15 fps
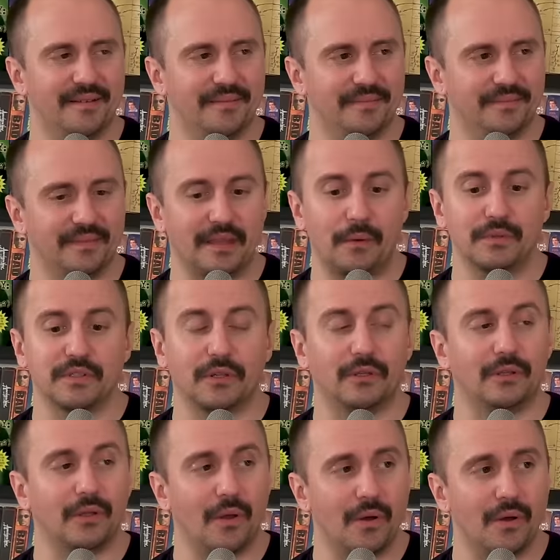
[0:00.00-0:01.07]
Yeah. That was a
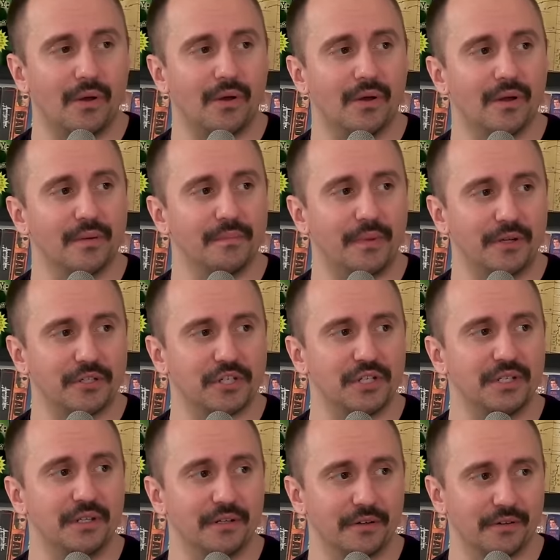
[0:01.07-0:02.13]
long bunch of
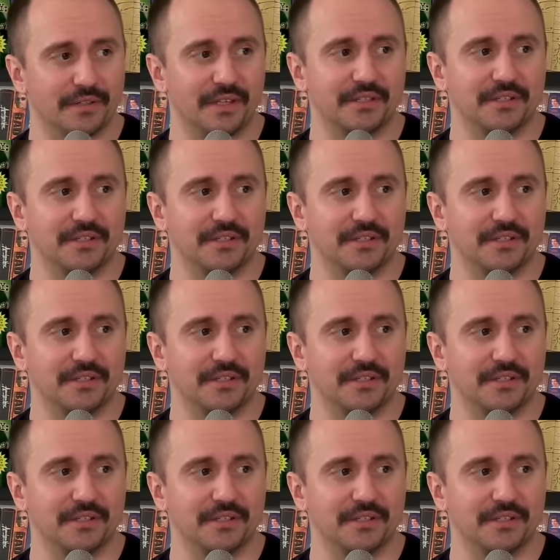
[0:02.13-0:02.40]
years